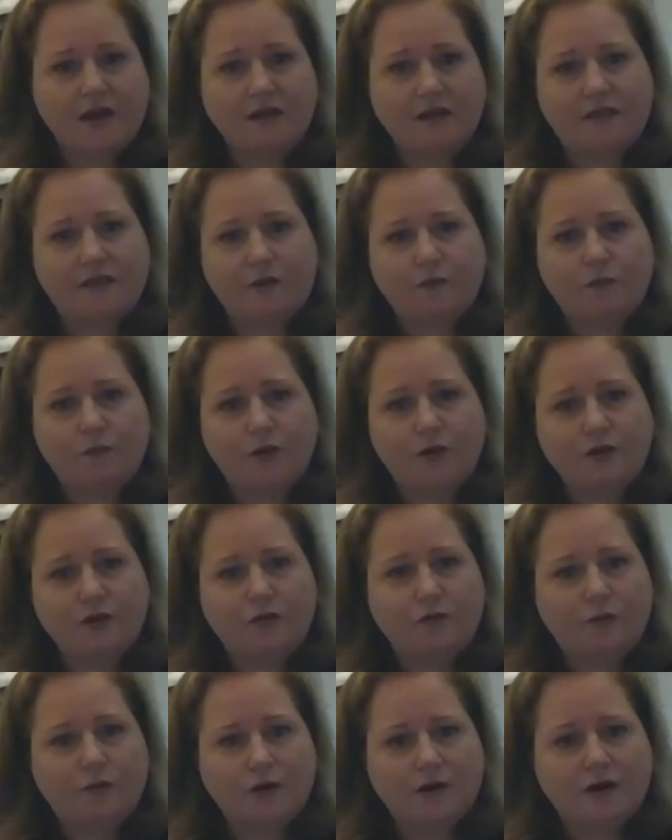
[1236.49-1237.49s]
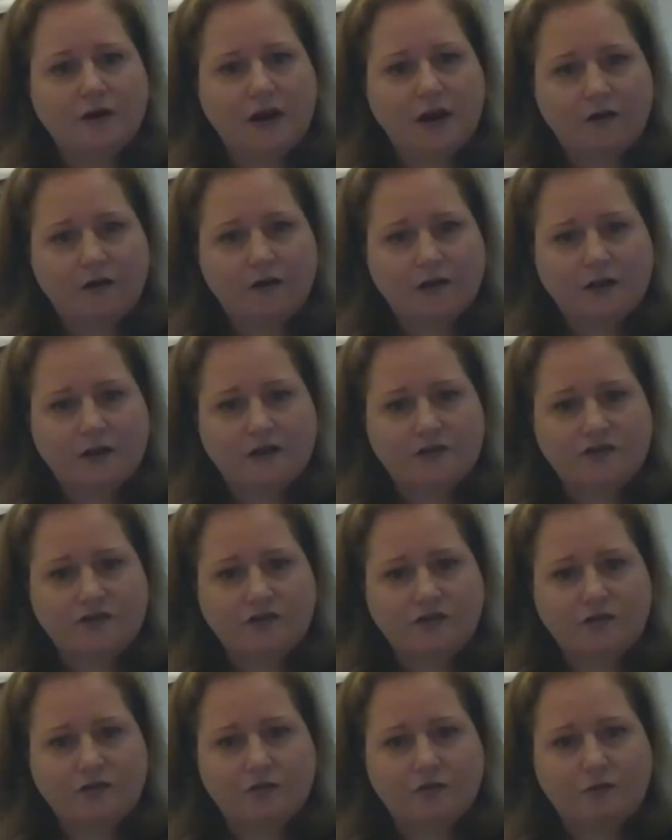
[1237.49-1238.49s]
they wouldn't ordinarily
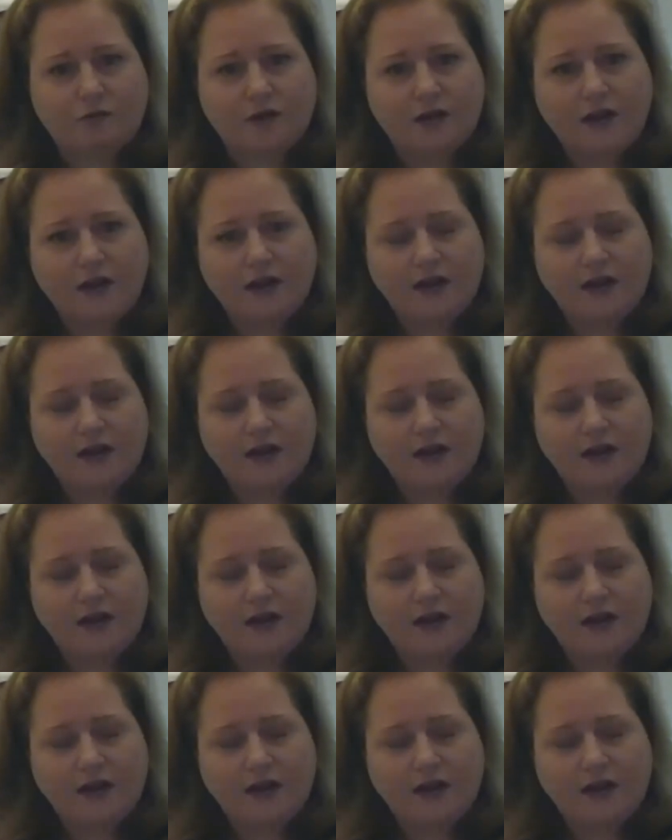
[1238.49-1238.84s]
do.